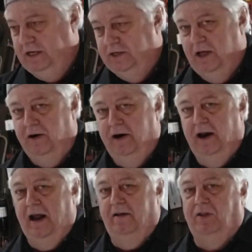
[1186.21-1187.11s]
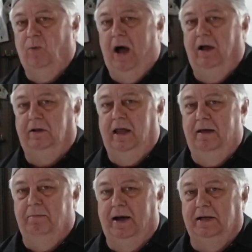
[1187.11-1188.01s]
to each other and then I have the wild
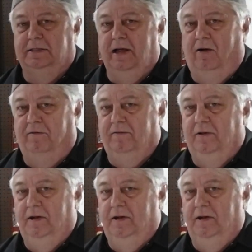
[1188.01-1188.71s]
game by itself